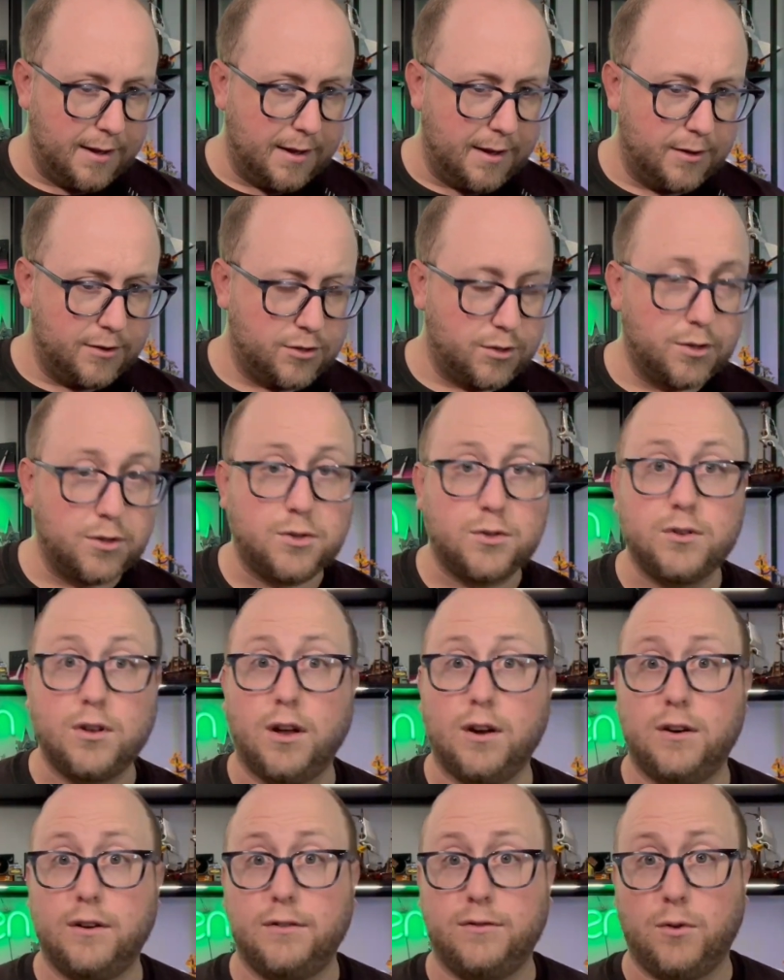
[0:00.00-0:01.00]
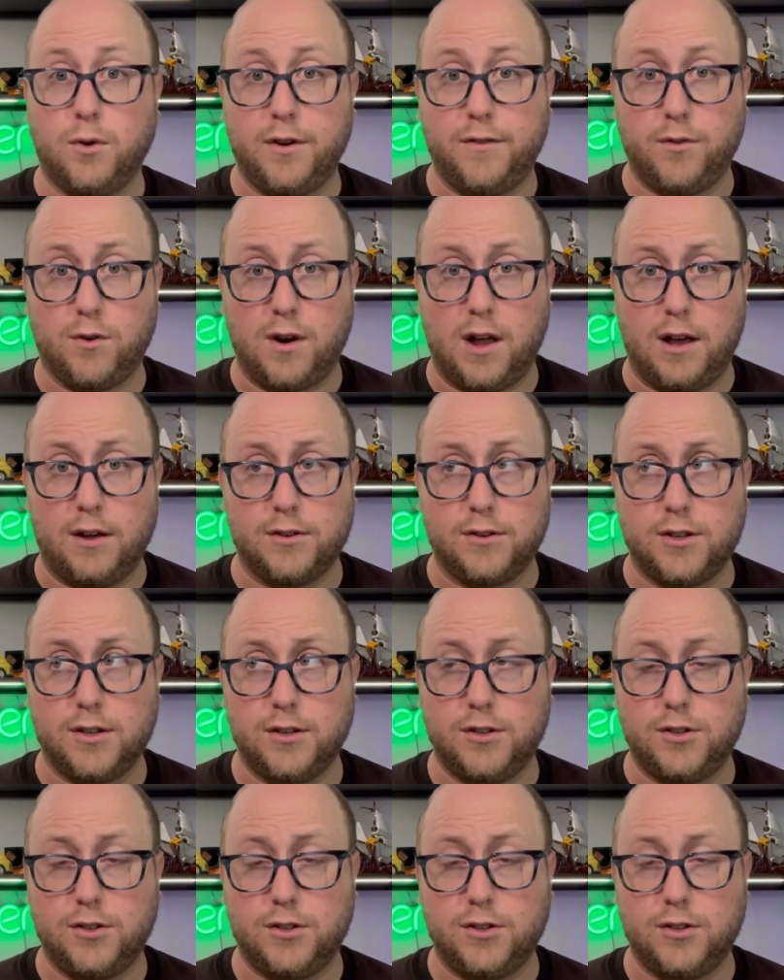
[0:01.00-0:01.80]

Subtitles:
So this was $144.